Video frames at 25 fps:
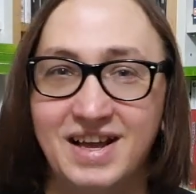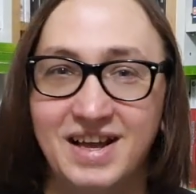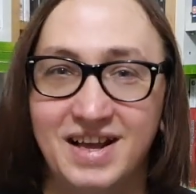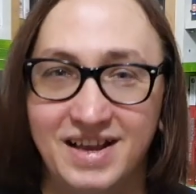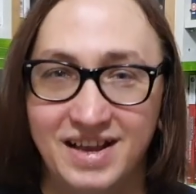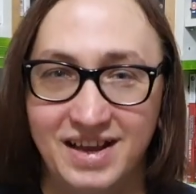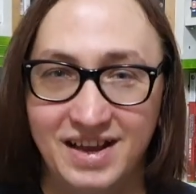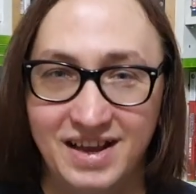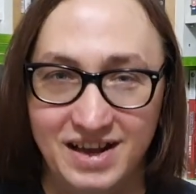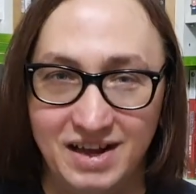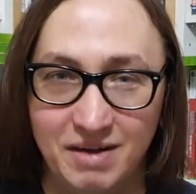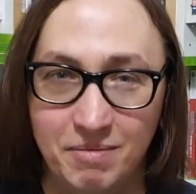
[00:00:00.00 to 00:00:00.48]

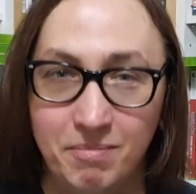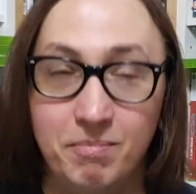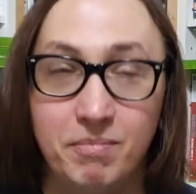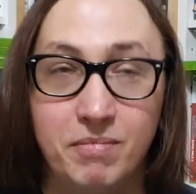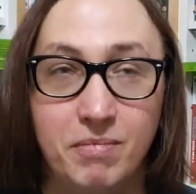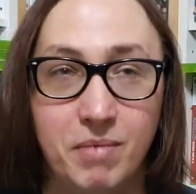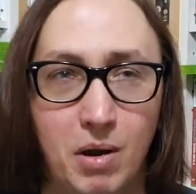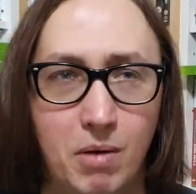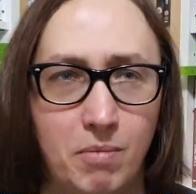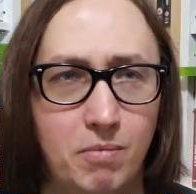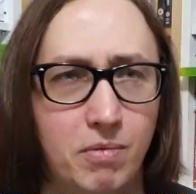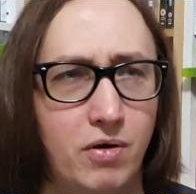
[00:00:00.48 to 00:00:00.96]
Yeah,
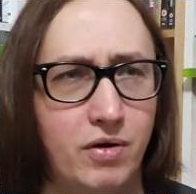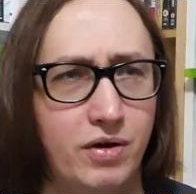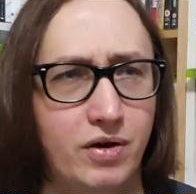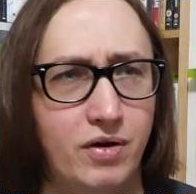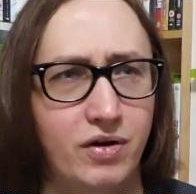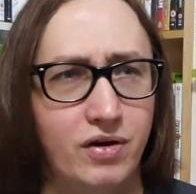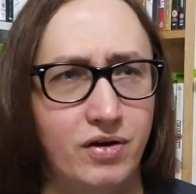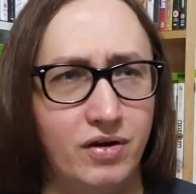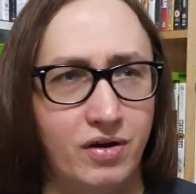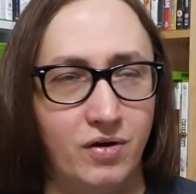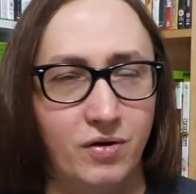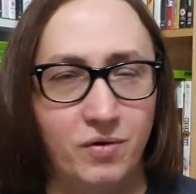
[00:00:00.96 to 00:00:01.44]
no, not
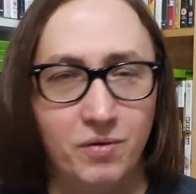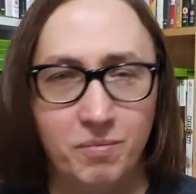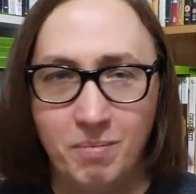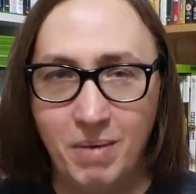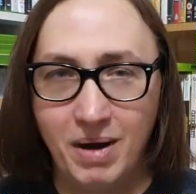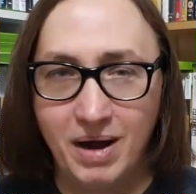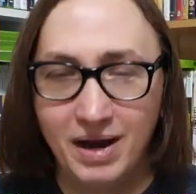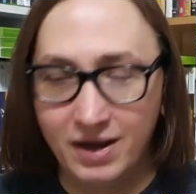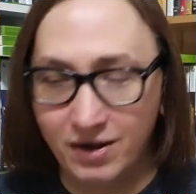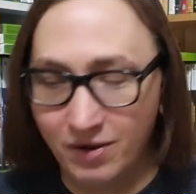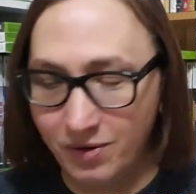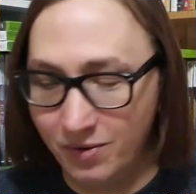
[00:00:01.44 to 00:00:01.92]
your gold,
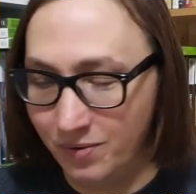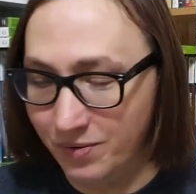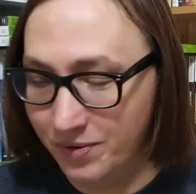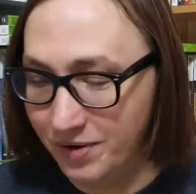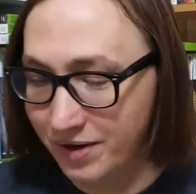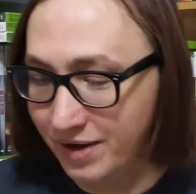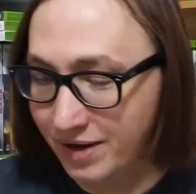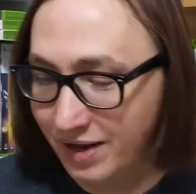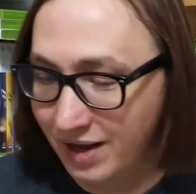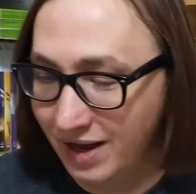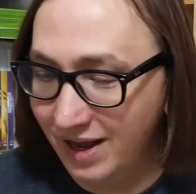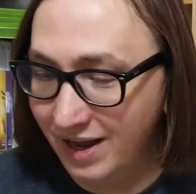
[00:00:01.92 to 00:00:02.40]
my gold.
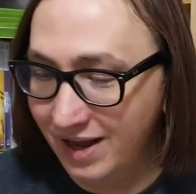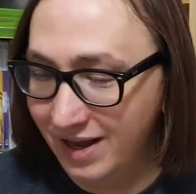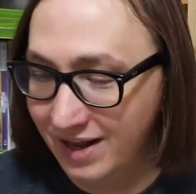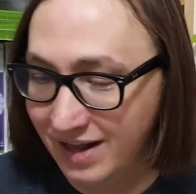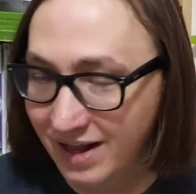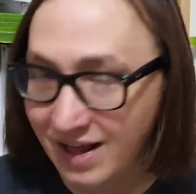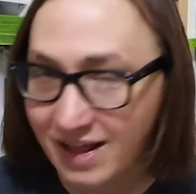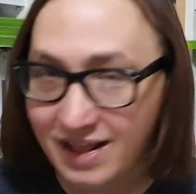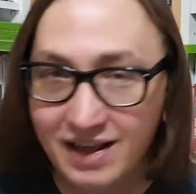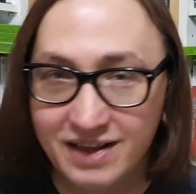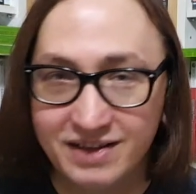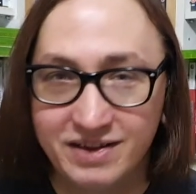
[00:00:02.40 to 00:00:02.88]

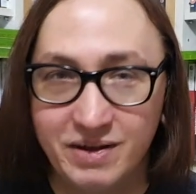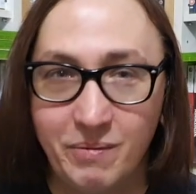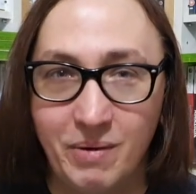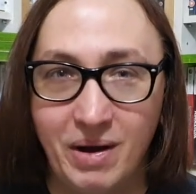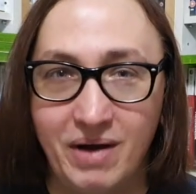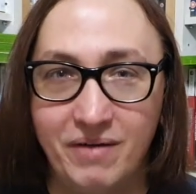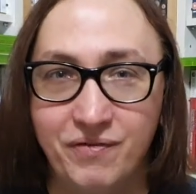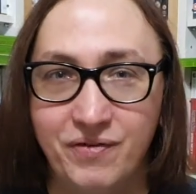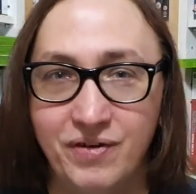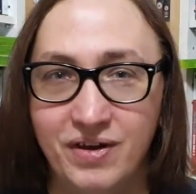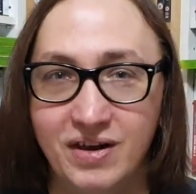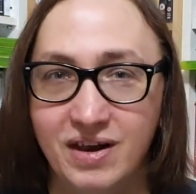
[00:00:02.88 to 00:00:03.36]
That's how I
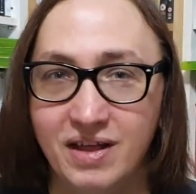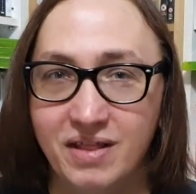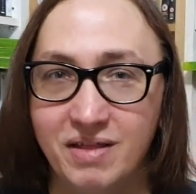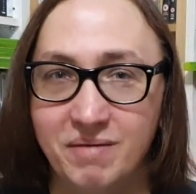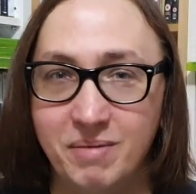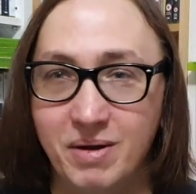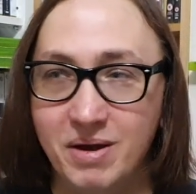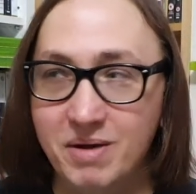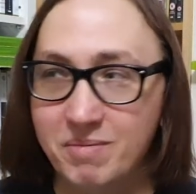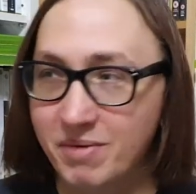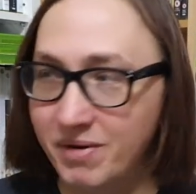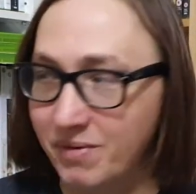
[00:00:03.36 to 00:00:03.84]
feel at the
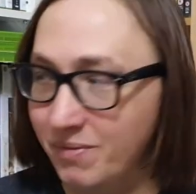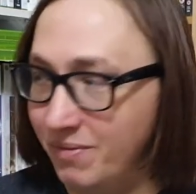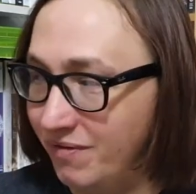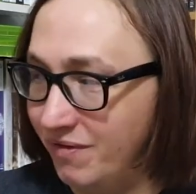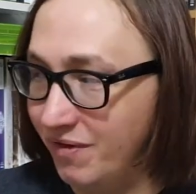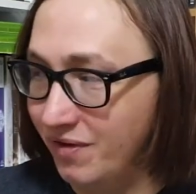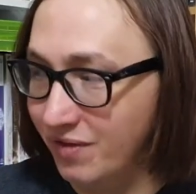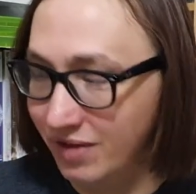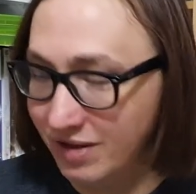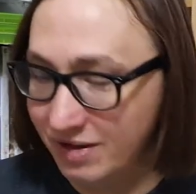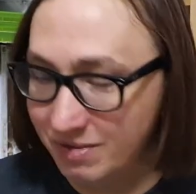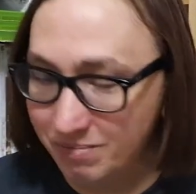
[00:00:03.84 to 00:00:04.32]
moment with
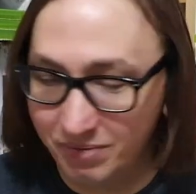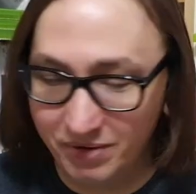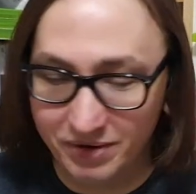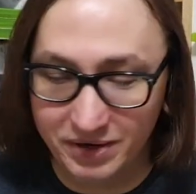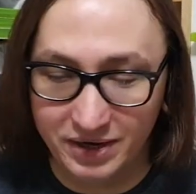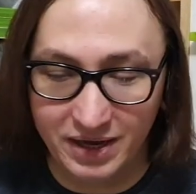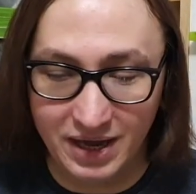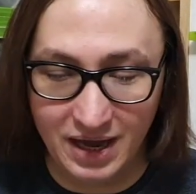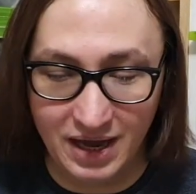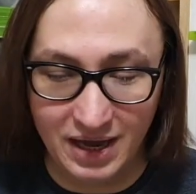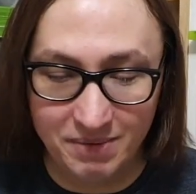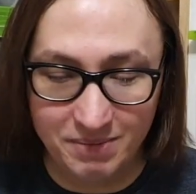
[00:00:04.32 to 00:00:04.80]
all these bloody
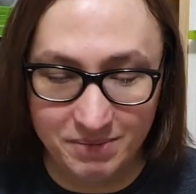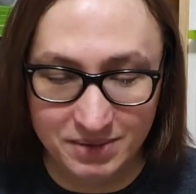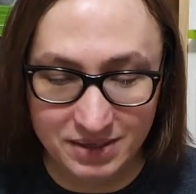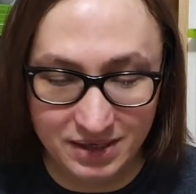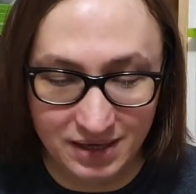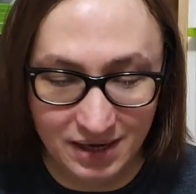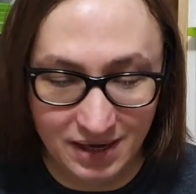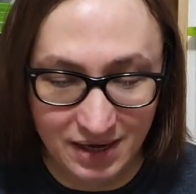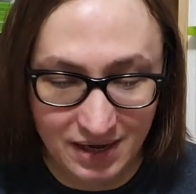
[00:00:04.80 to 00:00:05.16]
games.